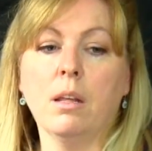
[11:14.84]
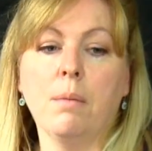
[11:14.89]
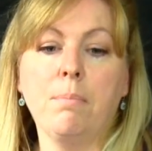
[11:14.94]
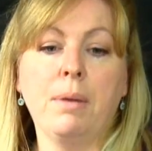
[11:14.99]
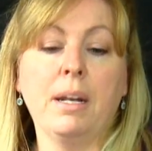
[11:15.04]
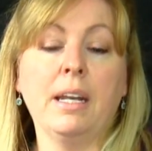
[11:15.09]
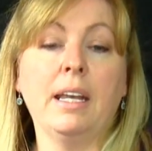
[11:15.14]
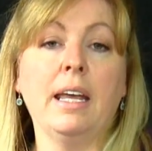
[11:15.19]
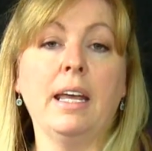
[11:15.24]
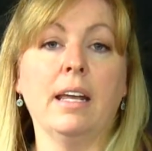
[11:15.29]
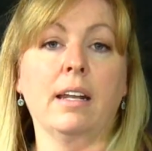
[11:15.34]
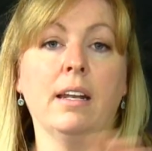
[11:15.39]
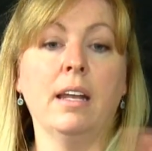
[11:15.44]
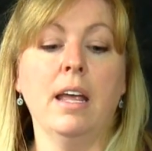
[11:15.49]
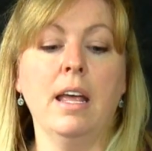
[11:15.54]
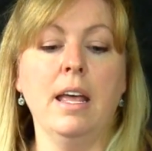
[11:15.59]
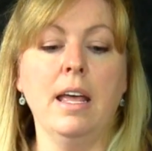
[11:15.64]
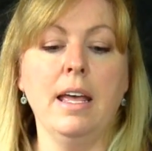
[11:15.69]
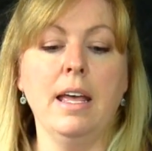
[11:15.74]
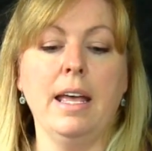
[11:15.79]
But again,
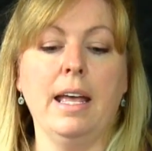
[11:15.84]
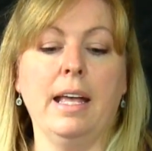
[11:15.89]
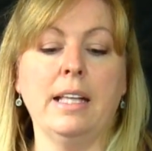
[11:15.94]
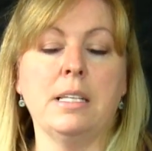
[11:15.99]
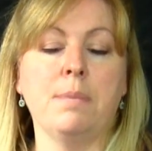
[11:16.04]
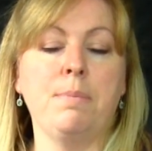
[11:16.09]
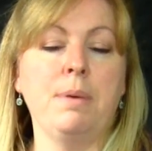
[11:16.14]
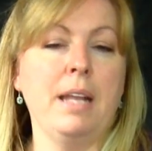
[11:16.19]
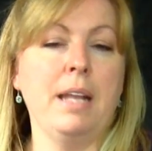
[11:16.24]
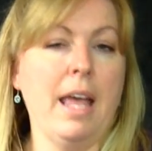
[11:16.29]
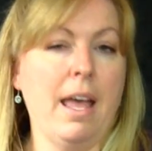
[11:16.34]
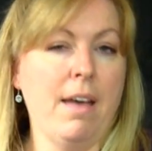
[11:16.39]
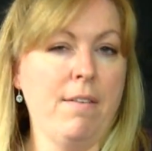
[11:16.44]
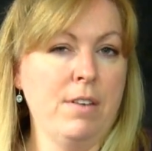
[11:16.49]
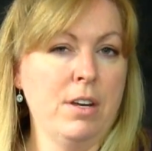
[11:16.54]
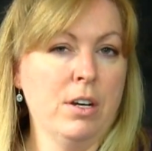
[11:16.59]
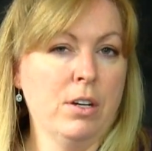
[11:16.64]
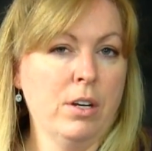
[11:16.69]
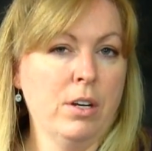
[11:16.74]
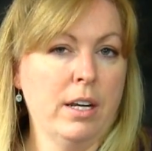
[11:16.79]
it's a bit
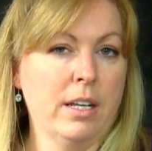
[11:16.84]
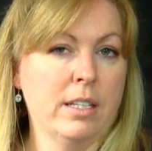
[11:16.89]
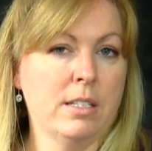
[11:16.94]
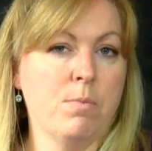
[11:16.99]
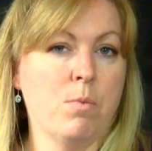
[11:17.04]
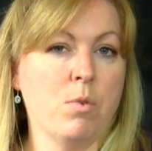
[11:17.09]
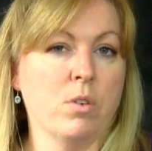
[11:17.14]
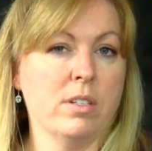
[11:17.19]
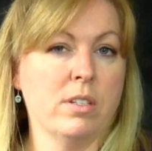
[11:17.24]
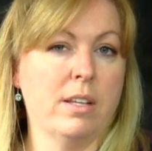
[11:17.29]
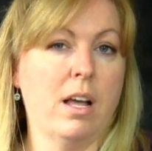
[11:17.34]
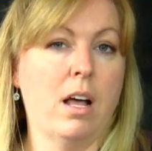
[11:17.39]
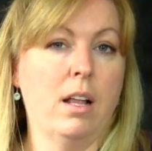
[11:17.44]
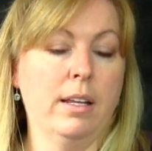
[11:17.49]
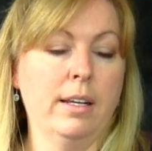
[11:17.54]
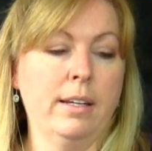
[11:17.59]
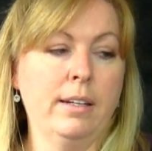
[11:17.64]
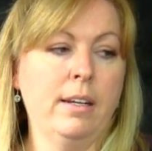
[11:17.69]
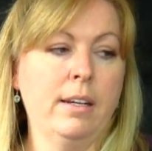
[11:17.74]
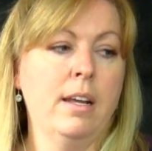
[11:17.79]
heavier, it's more
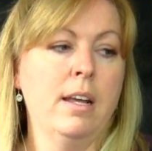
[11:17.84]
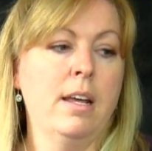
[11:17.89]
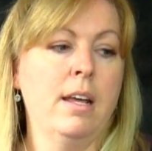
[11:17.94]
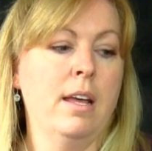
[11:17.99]
solid.